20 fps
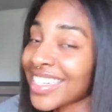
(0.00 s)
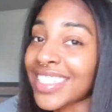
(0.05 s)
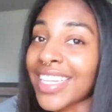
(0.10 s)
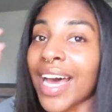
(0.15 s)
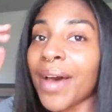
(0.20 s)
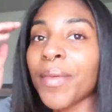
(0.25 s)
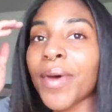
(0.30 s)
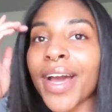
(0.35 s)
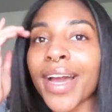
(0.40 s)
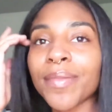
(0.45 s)

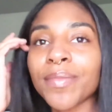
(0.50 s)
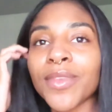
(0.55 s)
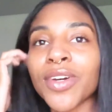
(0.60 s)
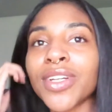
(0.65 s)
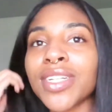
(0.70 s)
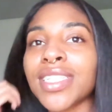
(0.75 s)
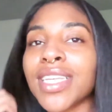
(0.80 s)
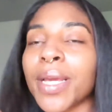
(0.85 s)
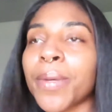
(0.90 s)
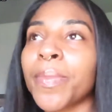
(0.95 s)
I'm
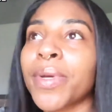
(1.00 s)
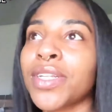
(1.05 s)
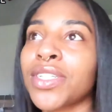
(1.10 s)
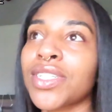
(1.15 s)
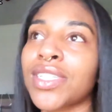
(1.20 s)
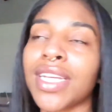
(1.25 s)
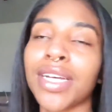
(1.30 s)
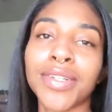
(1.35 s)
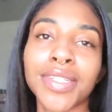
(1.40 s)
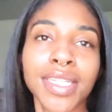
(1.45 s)
going to take
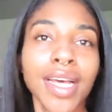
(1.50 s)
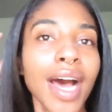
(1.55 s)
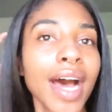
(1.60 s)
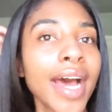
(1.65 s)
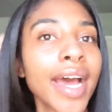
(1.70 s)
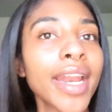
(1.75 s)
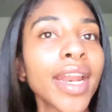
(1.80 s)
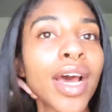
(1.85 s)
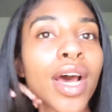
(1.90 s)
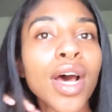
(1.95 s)
pictures
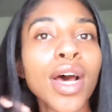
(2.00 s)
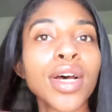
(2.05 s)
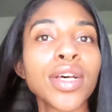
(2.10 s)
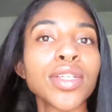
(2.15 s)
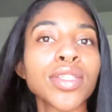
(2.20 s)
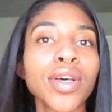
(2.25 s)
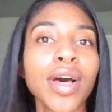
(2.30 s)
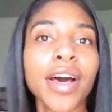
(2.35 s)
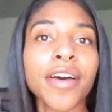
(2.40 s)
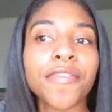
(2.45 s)
outside.
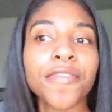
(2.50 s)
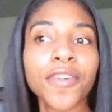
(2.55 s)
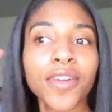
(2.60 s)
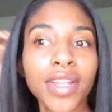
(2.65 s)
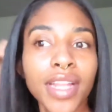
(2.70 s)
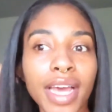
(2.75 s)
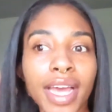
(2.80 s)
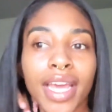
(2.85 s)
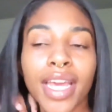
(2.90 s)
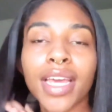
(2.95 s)
So, I feel
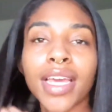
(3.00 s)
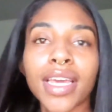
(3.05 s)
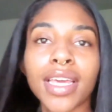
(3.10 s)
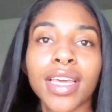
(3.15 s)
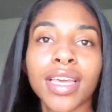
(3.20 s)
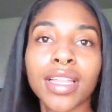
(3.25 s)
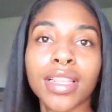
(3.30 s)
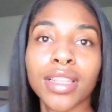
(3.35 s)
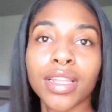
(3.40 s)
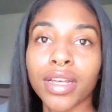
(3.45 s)
like
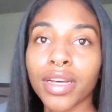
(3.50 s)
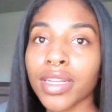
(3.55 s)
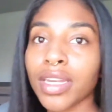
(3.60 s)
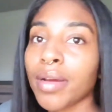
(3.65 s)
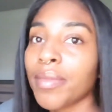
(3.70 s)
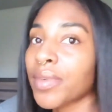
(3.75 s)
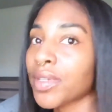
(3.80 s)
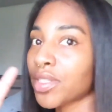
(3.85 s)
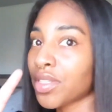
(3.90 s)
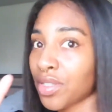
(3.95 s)
look
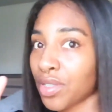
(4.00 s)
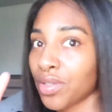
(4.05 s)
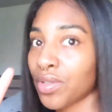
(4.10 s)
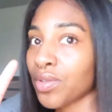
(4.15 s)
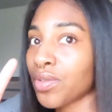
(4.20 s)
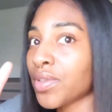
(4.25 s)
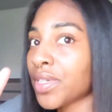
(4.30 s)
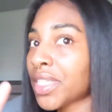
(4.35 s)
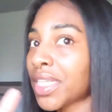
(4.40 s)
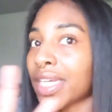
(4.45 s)
number
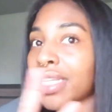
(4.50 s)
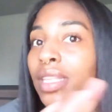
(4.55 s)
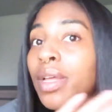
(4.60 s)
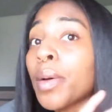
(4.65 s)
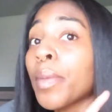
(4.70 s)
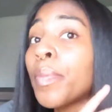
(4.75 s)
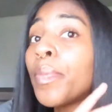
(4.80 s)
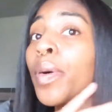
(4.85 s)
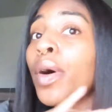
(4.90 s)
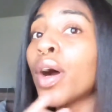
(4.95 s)
two is, like, the
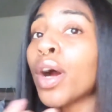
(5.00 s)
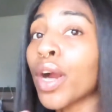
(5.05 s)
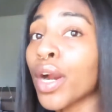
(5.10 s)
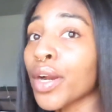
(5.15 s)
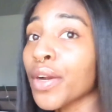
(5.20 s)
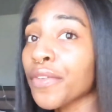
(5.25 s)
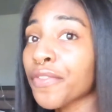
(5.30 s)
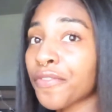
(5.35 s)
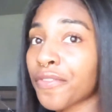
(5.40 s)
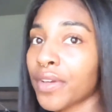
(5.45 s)

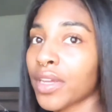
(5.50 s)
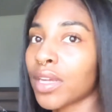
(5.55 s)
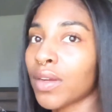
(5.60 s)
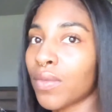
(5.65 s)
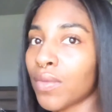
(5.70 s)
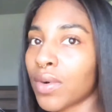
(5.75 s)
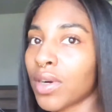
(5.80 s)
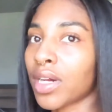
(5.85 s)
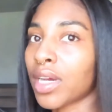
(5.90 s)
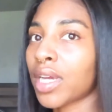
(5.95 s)
perfect
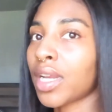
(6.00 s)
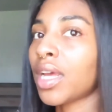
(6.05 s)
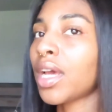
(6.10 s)
one.